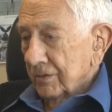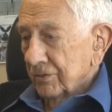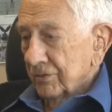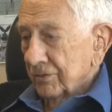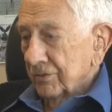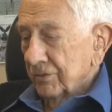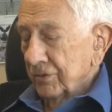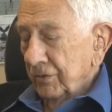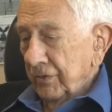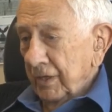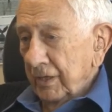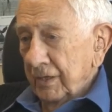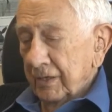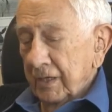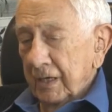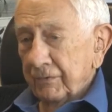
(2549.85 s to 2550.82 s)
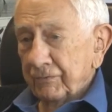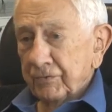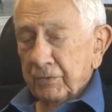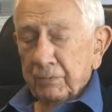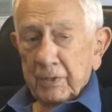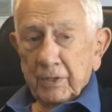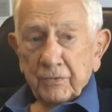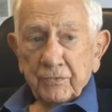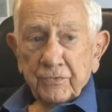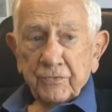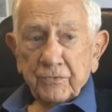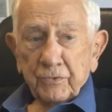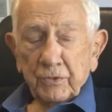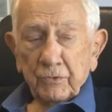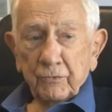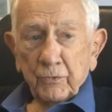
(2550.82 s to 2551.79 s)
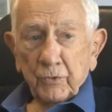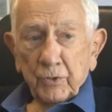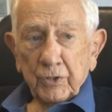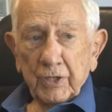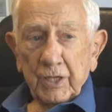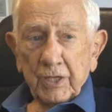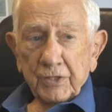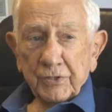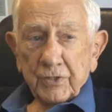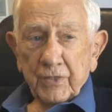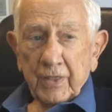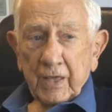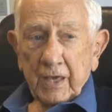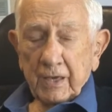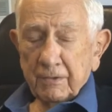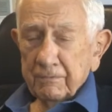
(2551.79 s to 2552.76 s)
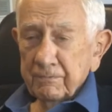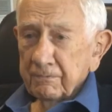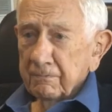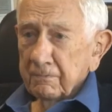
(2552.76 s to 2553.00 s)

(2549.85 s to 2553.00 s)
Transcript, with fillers: so then after about three or four days of that,